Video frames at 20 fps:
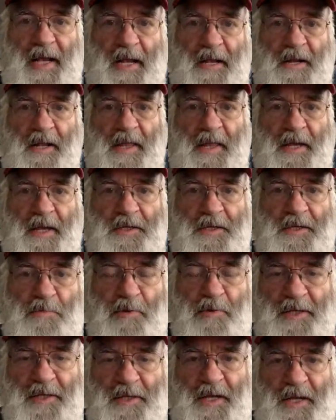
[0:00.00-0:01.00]
into this
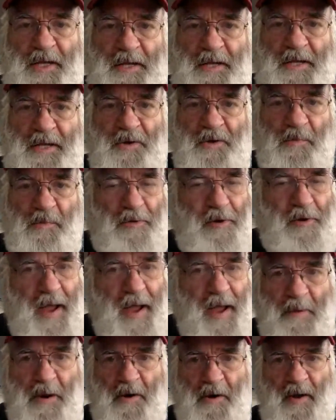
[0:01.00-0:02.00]
presidential
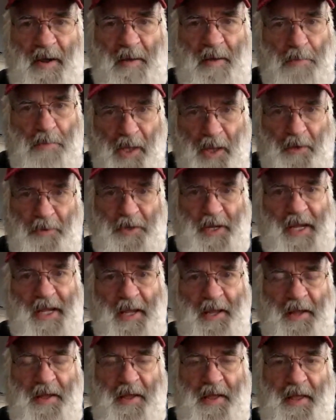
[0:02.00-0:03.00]
primary
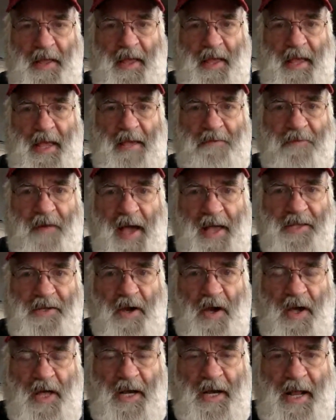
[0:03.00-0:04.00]
baloney if I
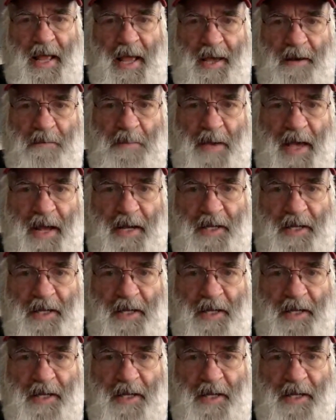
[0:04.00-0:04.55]
had gone and had a bad